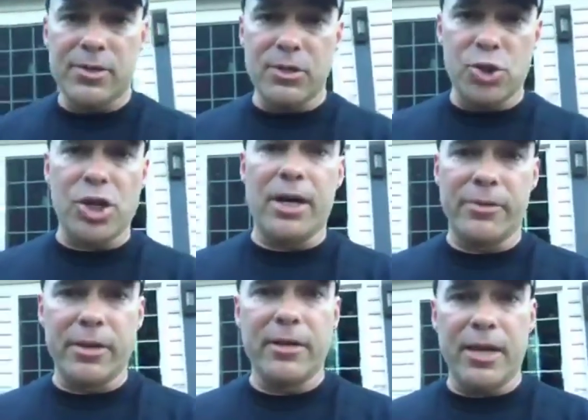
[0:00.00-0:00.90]
to the
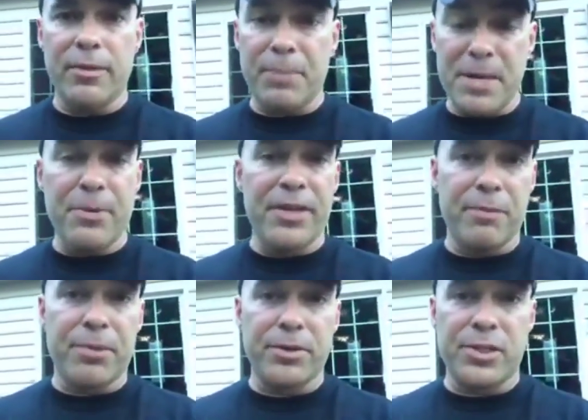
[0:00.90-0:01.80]
genre and the people that
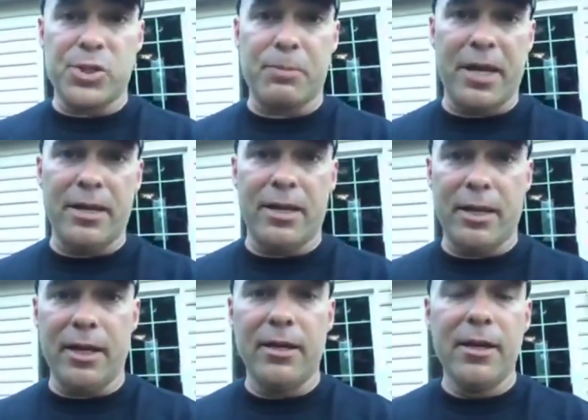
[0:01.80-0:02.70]
had participated
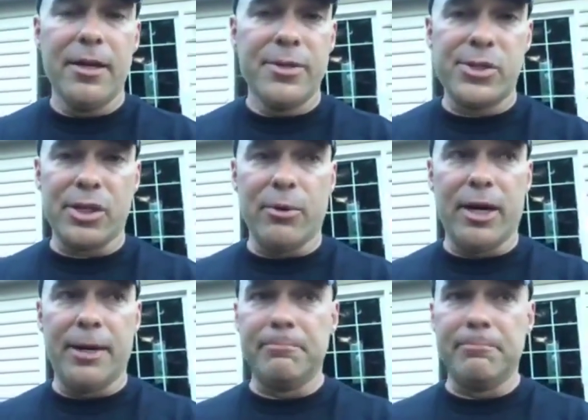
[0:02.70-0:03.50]
in it. So